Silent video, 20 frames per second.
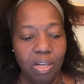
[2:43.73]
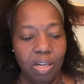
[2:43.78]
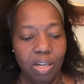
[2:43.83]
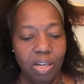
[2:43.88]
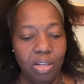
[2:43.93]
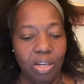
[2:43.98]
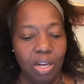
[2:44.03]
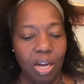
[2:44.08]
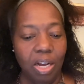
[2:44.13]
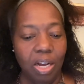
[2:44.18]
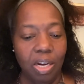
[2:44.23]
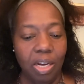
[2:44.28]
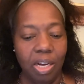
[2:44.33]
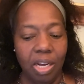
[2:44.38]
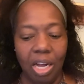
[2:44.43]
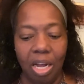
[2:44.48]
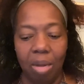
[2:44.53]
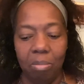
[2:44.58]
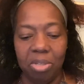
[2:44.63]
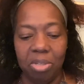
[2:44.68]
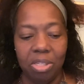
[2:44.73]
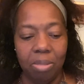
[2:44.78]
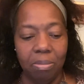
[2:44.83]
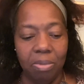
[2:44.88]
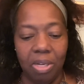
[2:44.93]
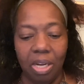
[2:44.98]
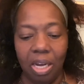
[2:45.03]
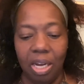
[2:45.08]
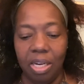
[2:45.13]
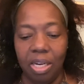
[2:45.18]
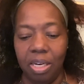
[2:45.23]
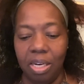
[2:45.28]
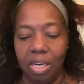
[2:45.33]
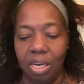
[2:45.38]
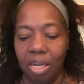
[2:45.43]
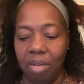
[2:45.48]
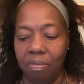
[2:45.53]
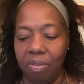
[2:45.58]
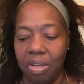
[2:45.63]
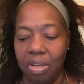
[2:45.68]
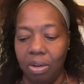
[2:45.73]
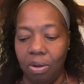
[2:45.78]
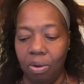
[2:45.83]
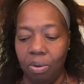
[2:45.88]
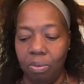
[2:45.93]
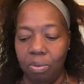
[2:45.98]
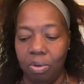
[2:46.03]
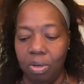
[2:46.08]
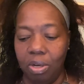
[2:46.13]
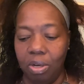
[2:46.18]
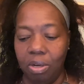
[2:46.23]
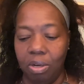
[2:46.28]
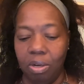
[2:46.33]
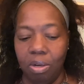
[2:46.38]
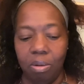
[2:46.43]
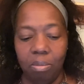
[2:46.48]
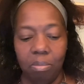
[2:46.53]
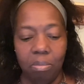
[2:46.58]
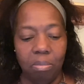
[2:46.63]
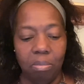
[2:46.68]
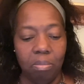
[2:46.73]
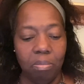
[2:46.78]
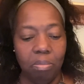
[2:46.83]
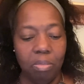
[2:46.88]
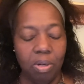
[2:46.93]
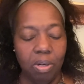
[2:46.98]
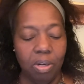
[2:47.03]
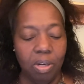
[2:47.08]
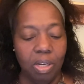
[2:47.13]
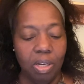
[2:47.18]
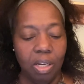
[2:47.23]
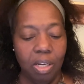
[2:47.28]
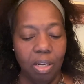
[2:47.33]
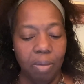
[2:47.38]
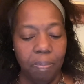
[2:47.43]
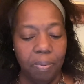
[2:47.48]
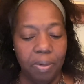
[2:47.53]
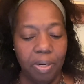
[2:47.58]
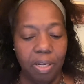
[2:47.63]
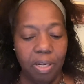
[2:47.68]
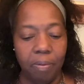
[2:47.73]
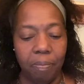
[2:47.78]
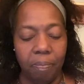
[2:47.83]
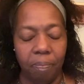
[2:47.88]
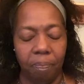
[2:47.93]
Y'all in the comments, some of y'all ain't never own a company.